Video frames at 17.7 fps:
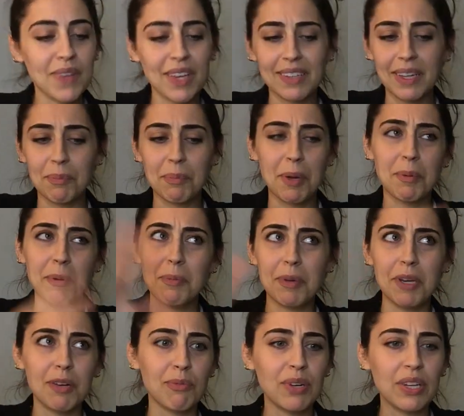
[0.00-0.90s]
Like maybe
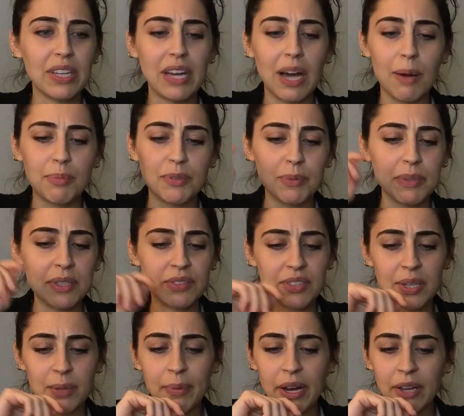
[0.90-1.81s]
being really
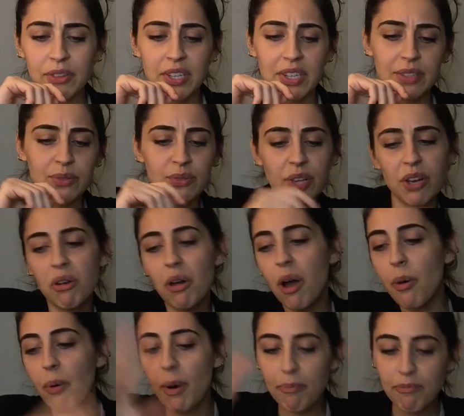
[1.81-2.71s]
optimistic about this, like,
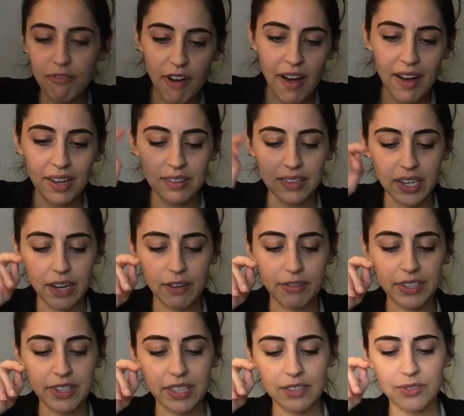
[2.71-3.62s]
oh, I'm fine, like
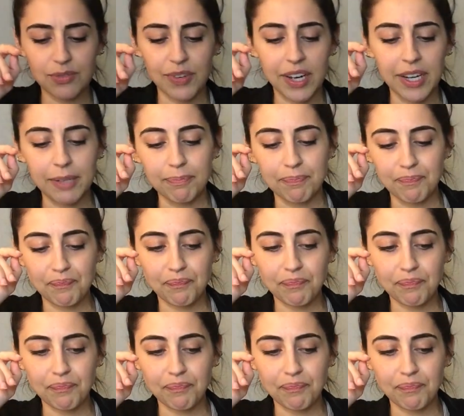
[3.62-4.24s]
everything's fine